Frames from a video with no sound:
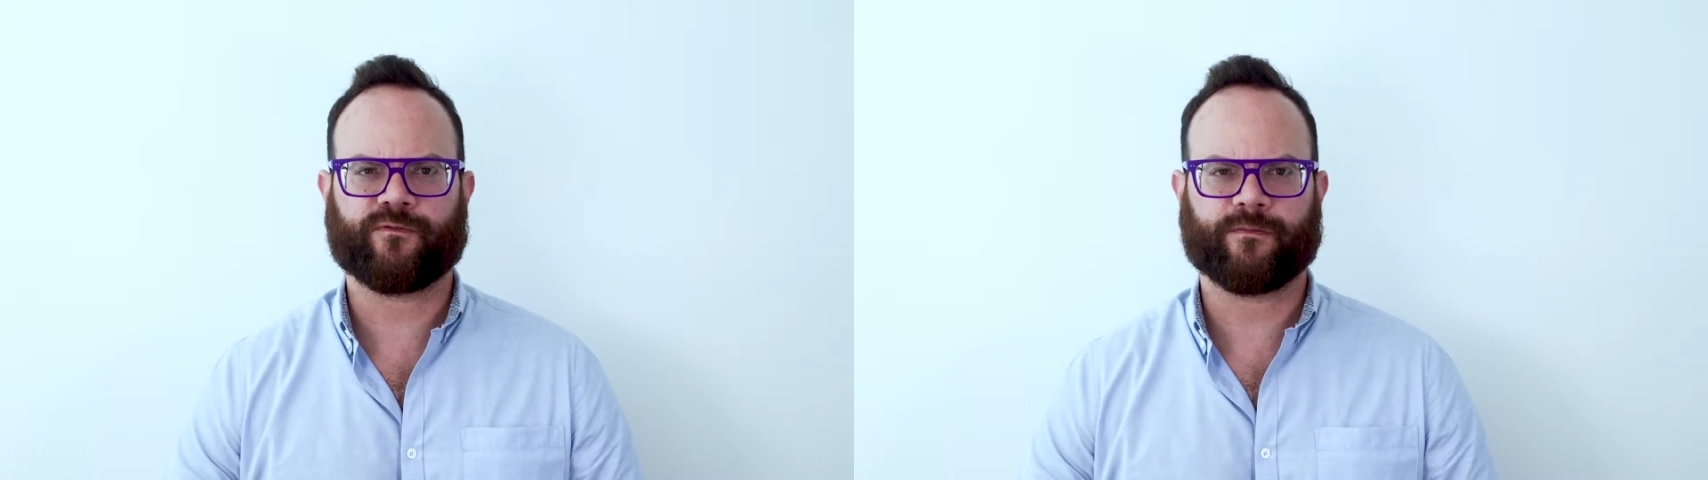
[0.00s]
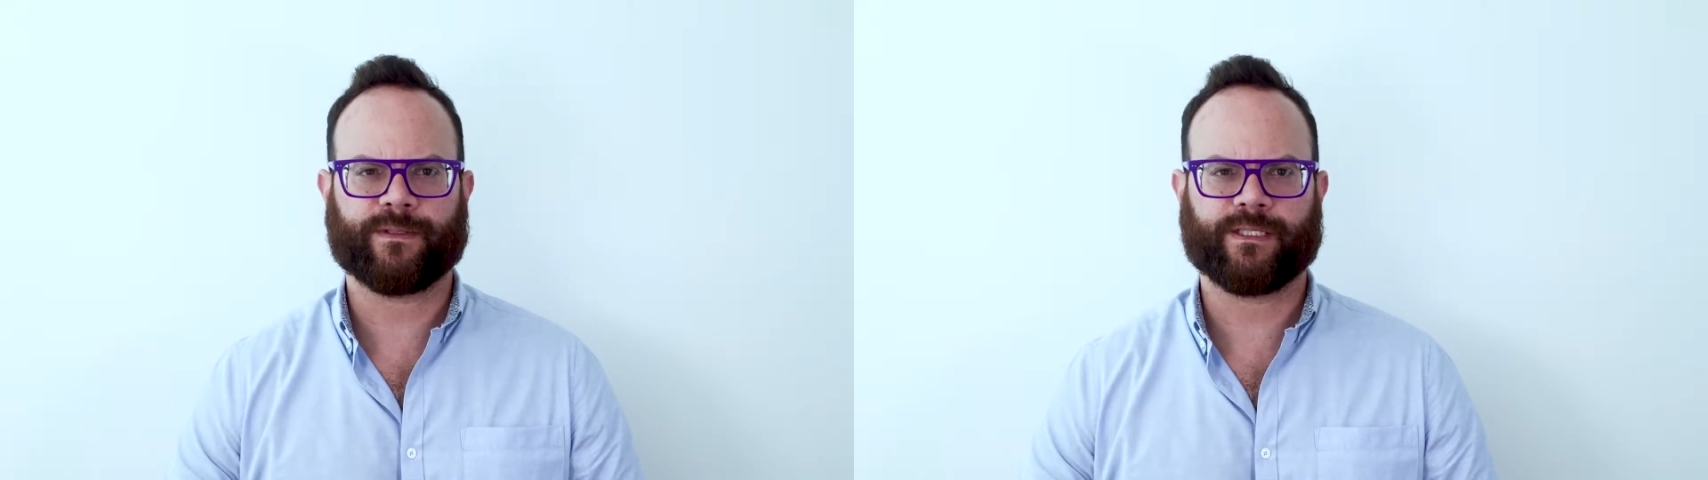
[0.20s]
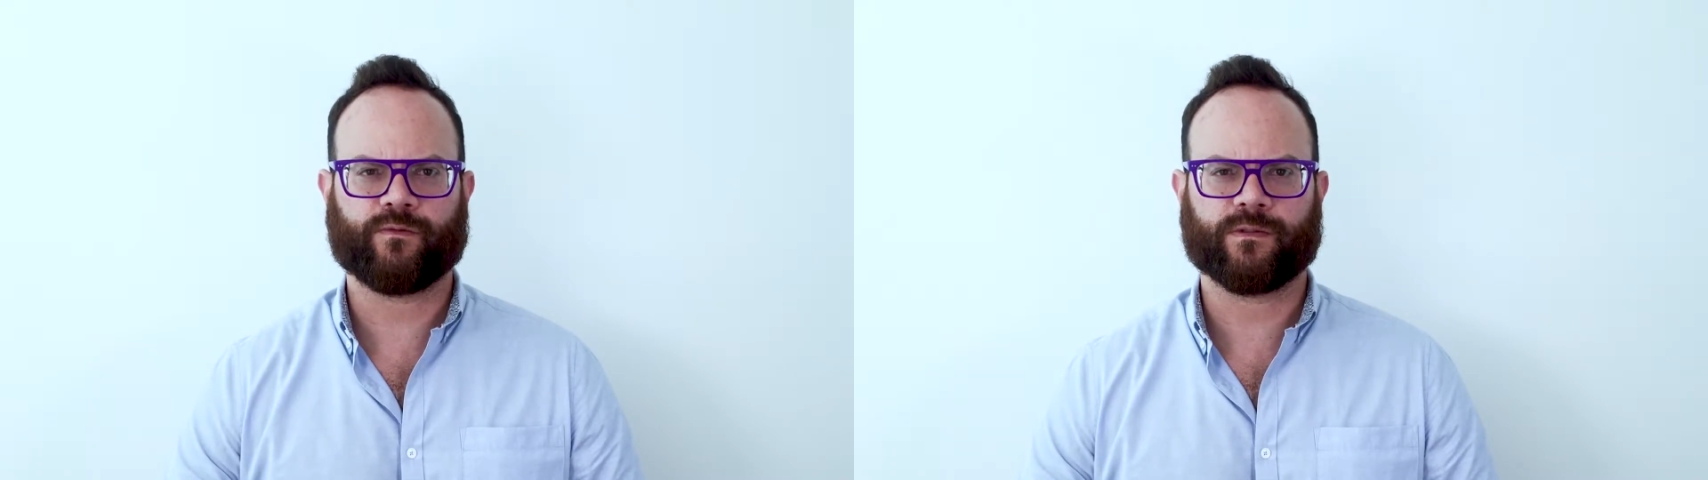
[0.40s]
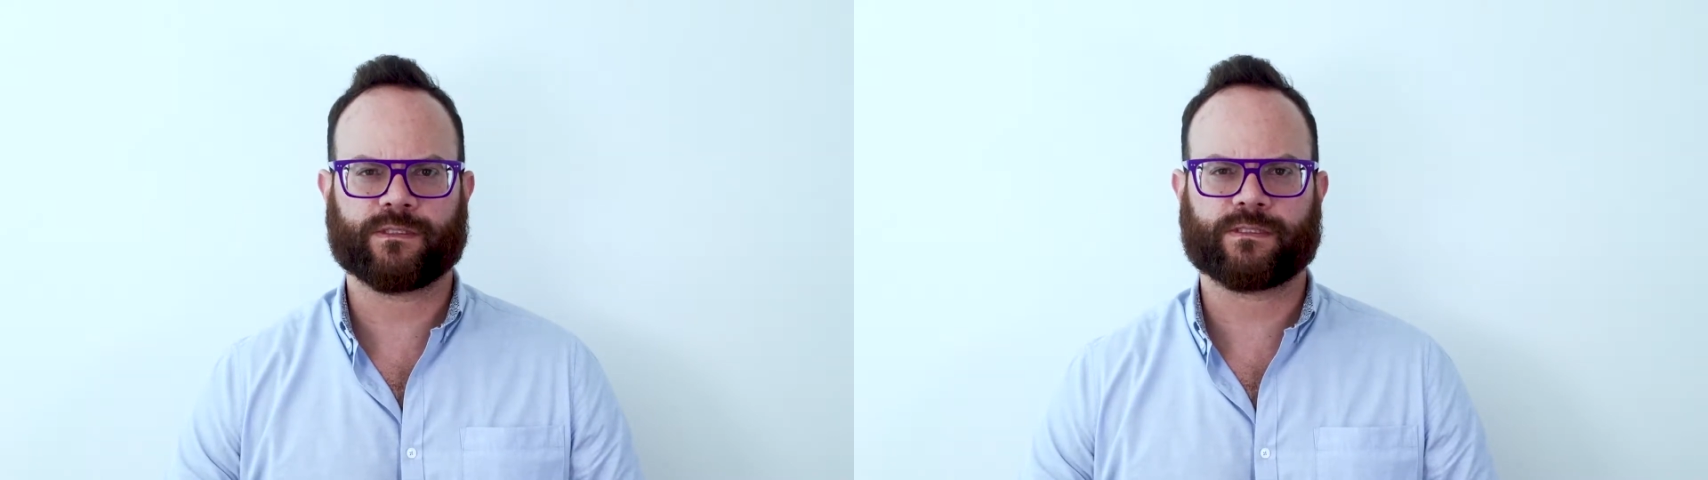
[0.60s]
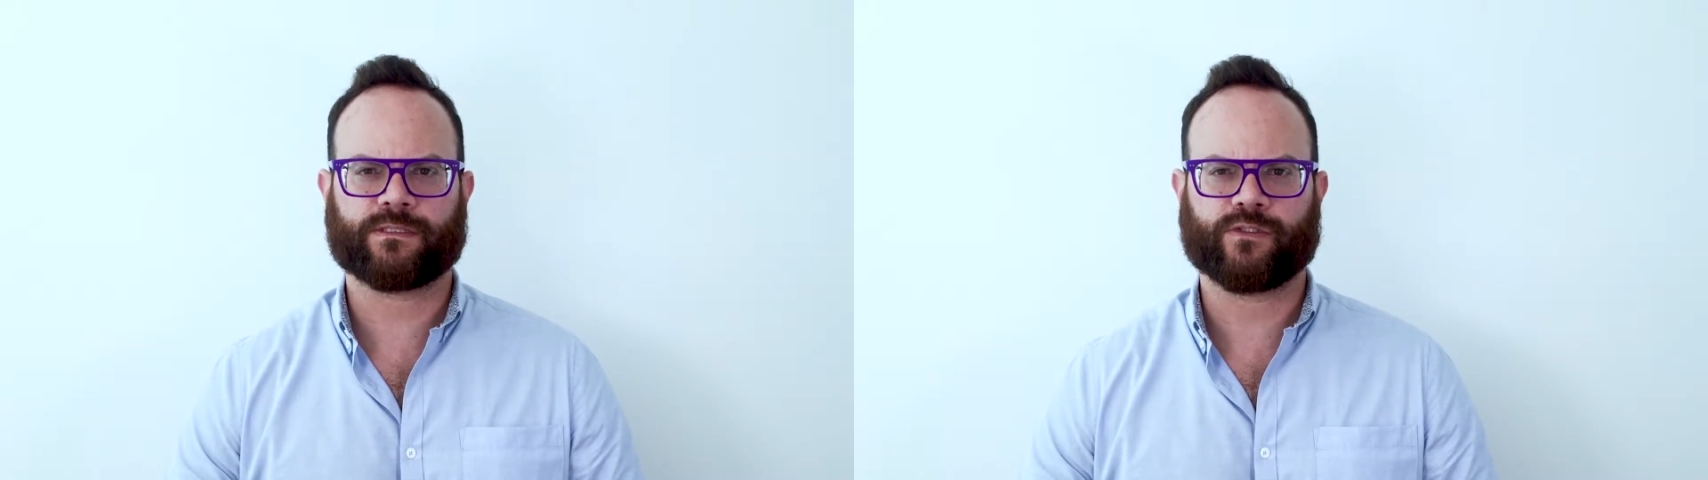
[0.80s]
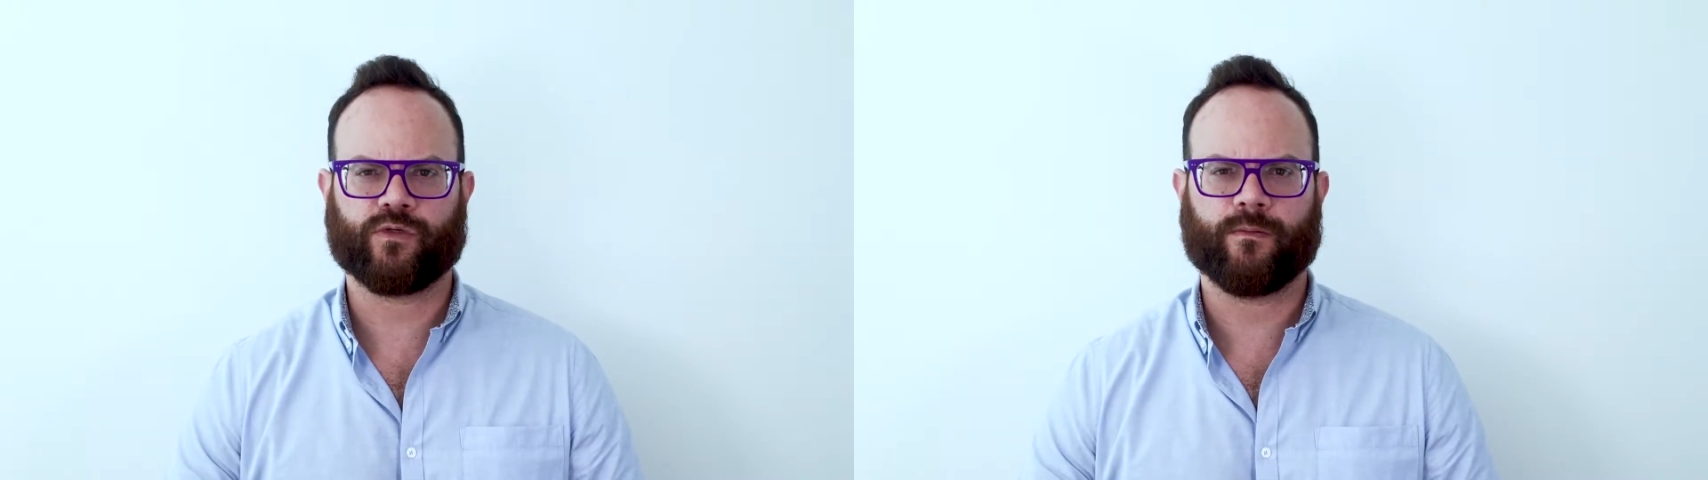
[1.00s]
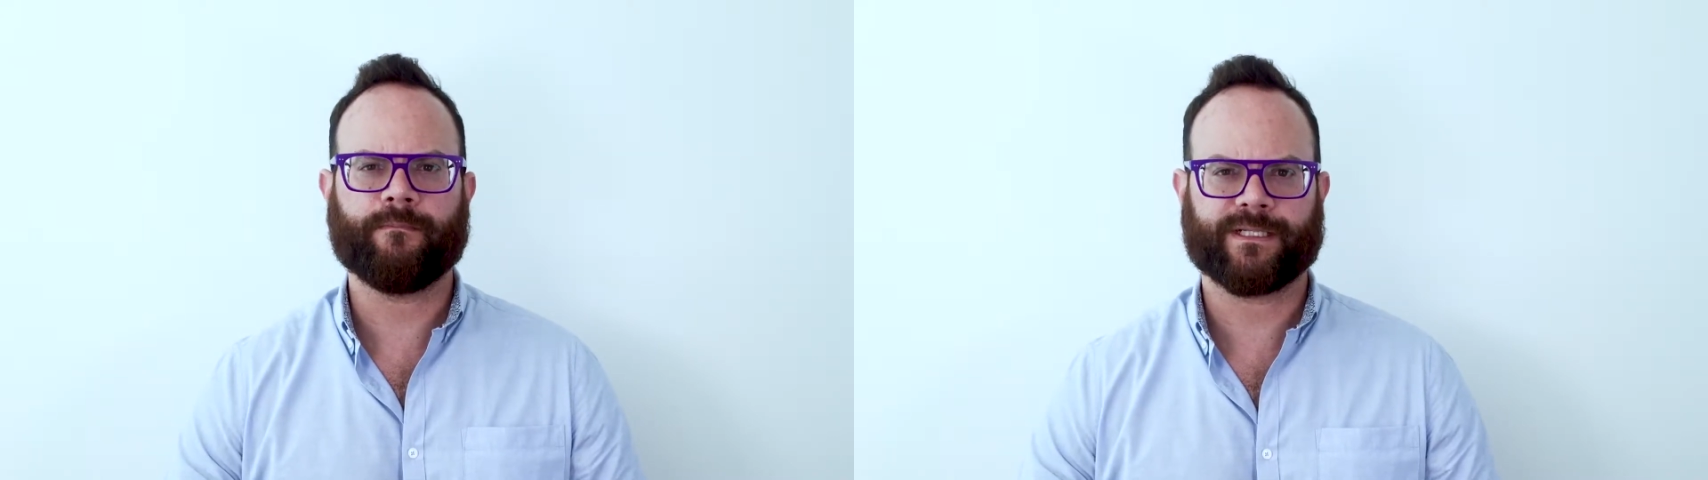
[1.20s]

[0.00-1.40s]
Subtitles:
for me was to